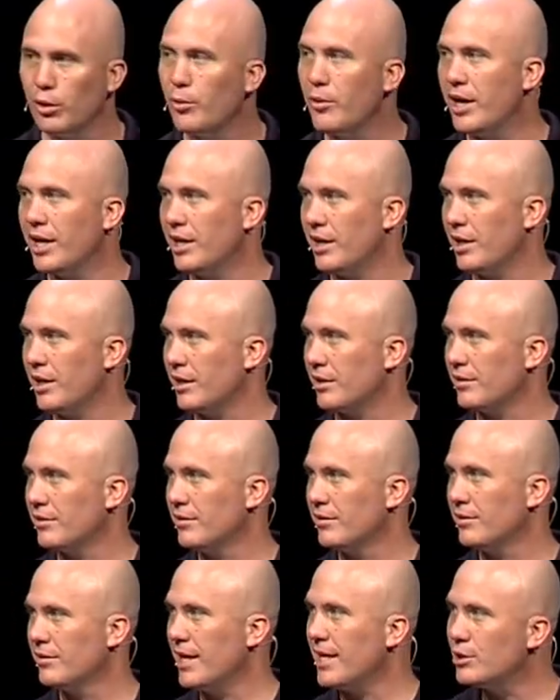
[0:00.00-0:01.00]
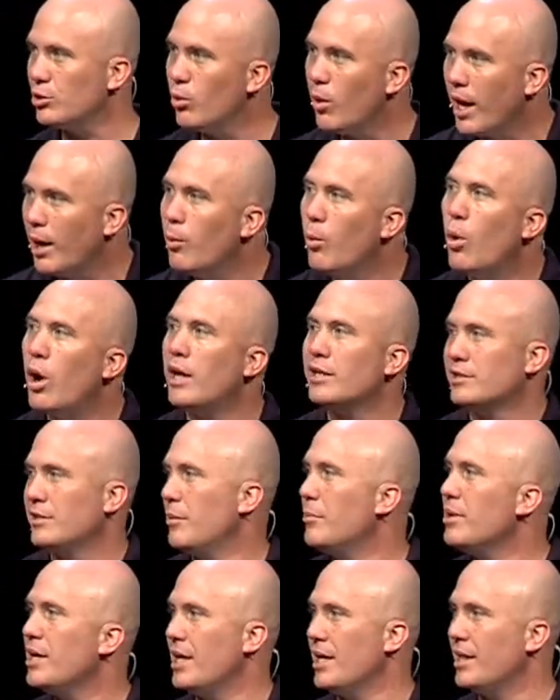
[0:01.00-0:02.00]
awakening." That's who I want to
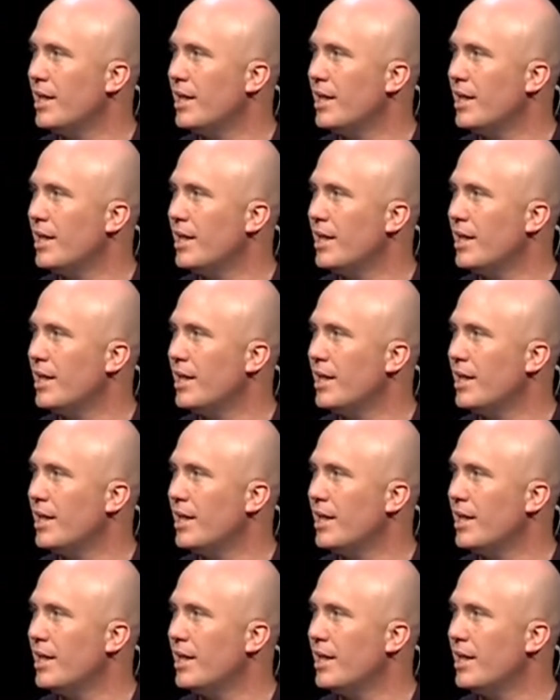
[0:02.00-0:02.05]
be.